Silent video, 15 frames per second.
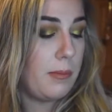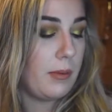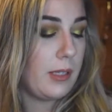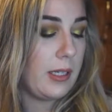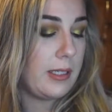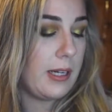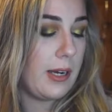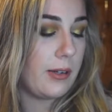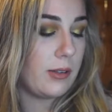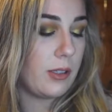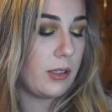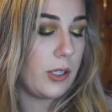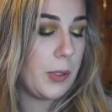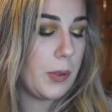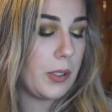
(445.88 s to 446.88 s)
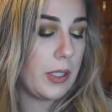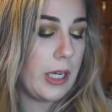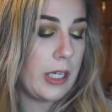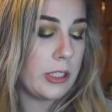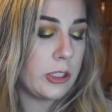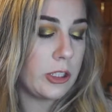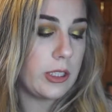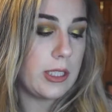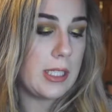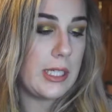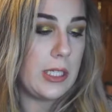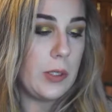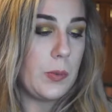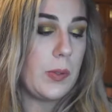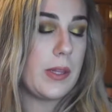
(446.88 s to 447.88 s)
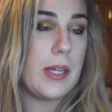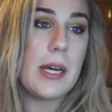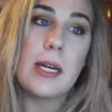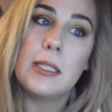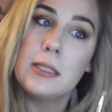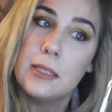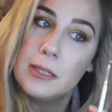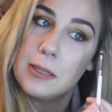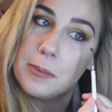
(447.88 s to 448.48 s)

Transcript: blend out the lower lash line with that.